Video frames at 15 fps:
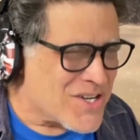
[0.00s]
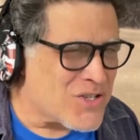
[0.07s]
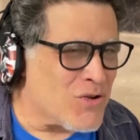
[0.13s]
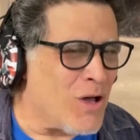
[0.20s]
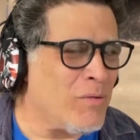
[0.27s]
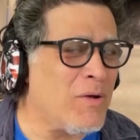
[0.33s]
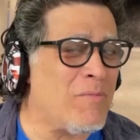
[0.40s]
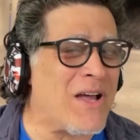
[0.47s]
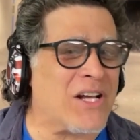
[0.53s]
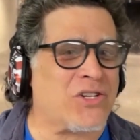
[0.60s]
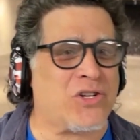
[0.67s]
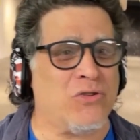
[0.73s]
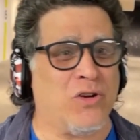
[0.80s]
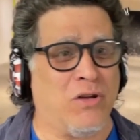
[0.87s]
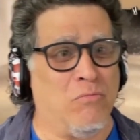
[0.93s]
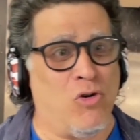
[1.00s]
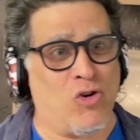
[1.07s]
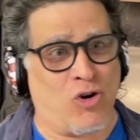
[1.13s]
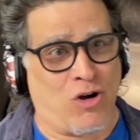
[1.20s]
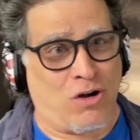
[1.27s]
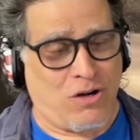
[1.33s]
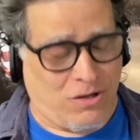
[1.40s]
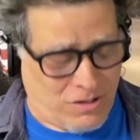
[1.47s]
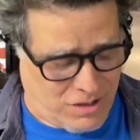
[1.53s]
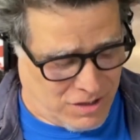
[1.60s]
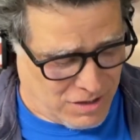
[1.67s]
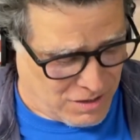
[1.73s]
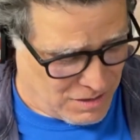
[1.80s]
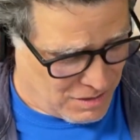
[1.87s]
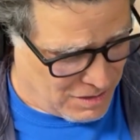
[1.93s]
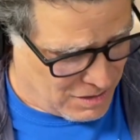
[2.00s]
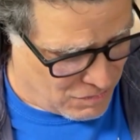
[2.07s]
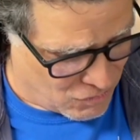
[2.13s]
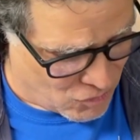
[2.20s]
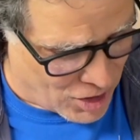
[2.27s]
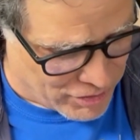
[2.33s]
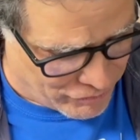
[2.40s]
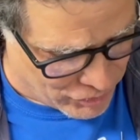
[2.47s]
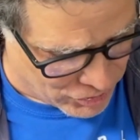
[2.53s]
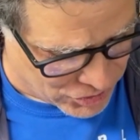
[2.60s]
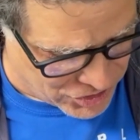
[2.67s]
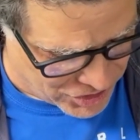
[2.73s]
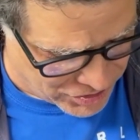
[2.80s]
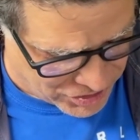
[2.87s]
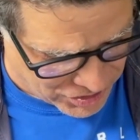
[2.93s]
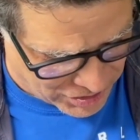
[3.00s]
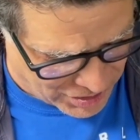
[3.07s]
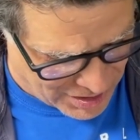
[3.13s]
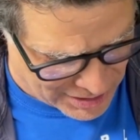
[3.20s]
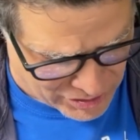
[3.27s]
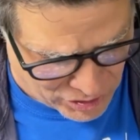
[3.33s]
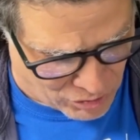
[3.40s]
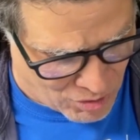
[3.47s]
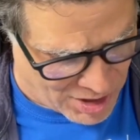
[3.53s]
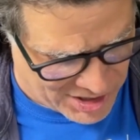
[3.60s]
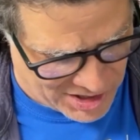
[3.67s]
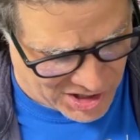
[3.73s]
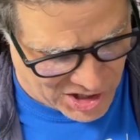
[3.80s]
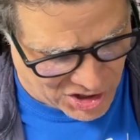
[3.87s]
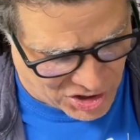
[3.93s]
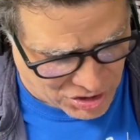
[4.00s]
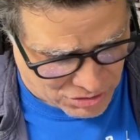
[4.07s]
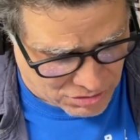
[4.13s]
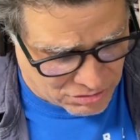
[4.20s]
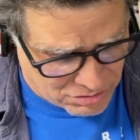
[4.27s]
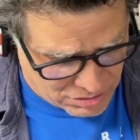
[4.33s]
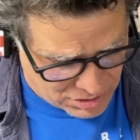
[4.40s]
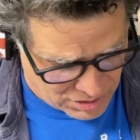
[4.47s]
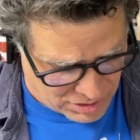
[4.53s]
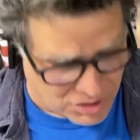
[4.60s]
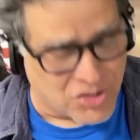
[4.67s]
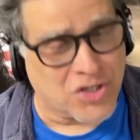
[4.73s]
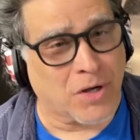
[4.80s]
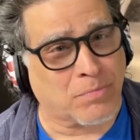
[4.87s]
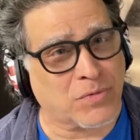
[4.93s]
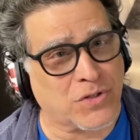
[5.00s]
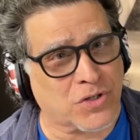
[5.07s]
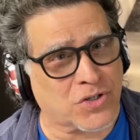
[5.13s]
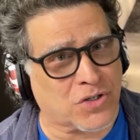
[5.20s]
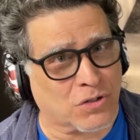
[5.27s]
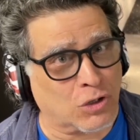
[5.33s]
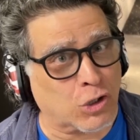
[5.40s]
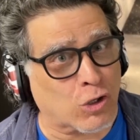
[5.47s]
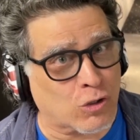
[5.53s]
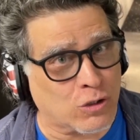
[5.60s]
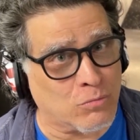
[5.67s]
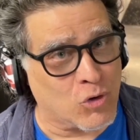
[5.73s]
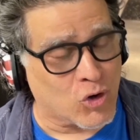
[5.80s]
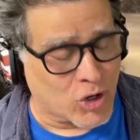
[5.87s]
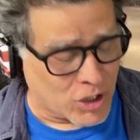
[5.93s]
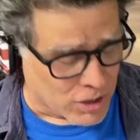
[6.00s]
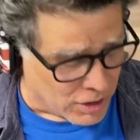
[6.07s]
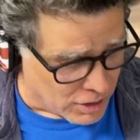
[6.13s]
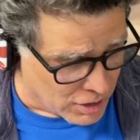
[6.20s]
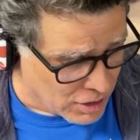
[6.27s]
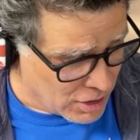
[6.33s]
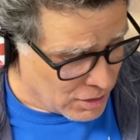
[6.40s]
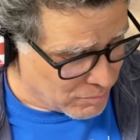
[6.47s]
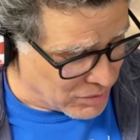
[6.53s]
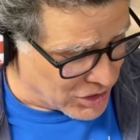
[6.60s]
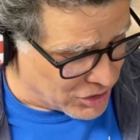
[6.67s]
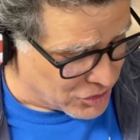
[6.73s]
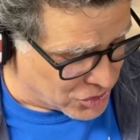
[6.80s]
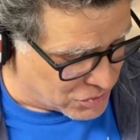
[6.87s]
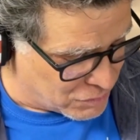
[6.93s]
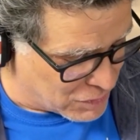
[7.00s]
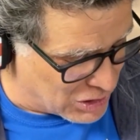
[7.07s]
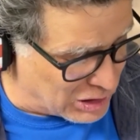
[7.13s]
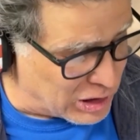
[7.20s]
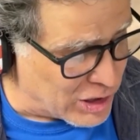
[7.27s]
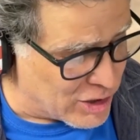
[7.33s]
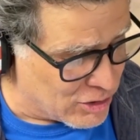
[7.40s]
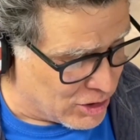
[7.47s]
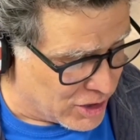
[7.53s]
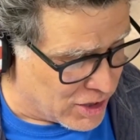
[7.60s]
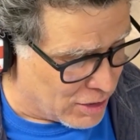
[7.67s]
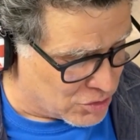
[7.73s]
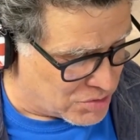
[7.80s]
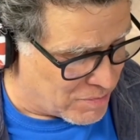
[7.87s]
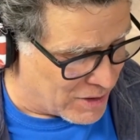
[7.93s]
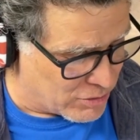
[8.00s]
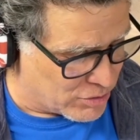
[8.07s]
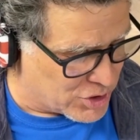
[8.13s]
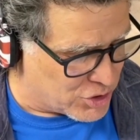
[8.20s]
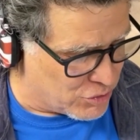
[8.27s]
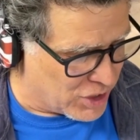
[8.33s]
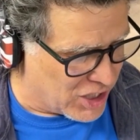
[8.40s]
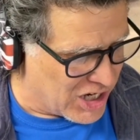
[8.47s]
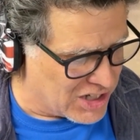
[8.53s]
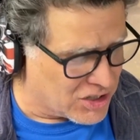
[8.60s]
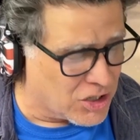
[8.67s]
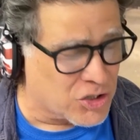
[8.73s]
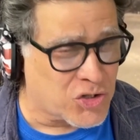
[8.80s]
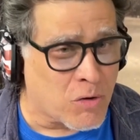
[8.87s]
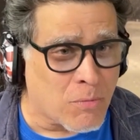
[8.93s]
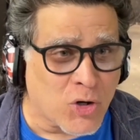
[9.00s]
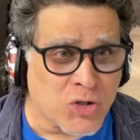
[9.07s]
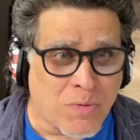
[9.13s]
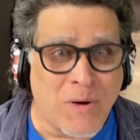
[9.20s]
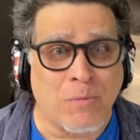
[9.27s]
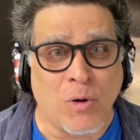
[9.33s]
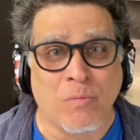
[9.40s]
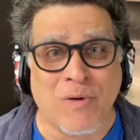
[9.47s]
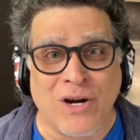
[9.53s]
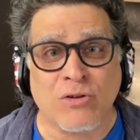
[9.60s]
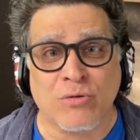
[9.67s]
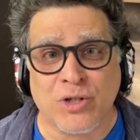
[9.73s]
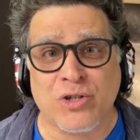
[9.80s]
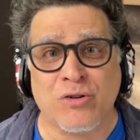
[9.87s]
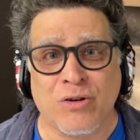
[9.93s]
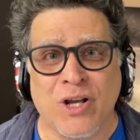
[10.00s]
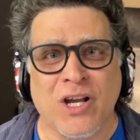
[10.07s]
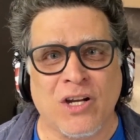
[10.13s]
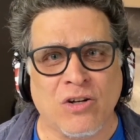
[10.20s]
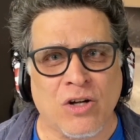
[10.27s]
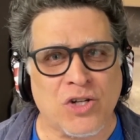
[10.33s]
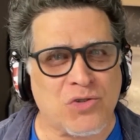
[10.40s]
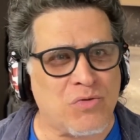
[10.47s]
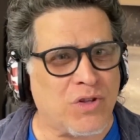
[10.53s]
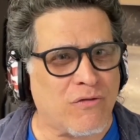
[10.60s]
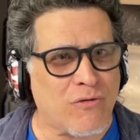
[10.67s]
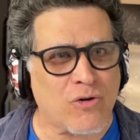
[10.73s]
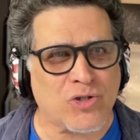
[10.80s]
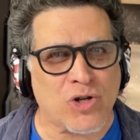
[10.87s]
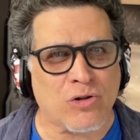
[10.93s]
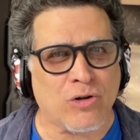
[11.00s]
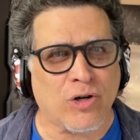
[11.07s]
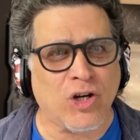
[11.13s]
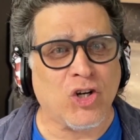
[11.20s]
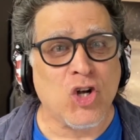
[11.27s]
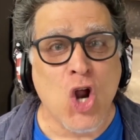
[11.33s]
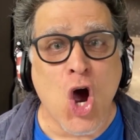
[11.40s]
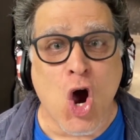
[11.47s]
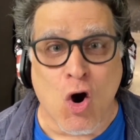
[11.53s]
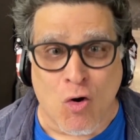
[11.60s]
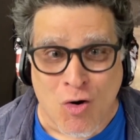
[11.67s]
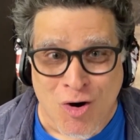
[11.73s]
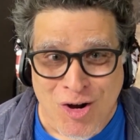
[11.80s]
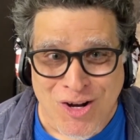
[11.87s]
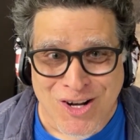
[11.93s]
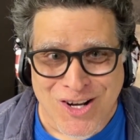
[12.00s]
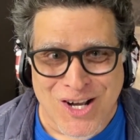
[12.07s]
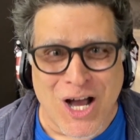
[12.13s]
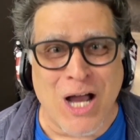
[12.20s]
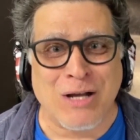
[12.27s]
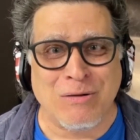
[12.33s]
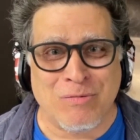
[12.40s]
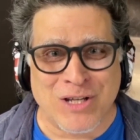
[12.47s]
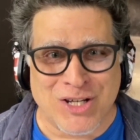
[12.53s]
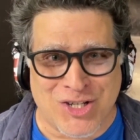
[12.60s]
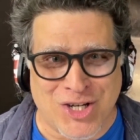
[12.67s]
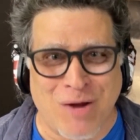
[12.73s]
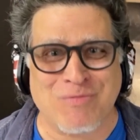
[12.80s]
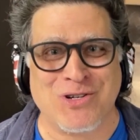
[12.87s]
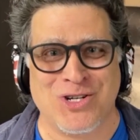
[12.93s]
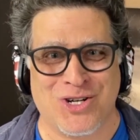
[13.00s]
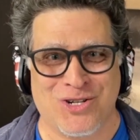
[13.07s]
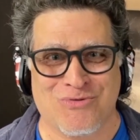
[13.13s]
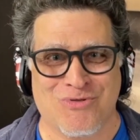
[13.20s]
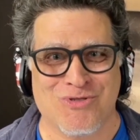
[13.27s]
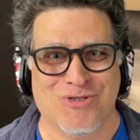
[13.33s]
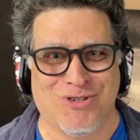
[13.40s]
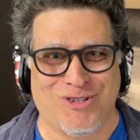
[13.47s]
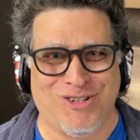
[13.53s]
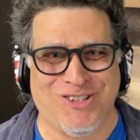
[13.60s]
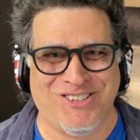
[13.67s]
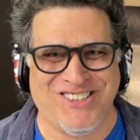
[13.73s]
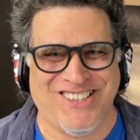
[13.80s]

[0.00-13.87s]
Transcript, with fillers: So I'll be back shooting more rifles, I think. I don't know why I need to, except just to learn more. Because clearly I was better at shooting handguns. Are most people better at shooting handguns when they're first learning? No. I am the exception to the rule.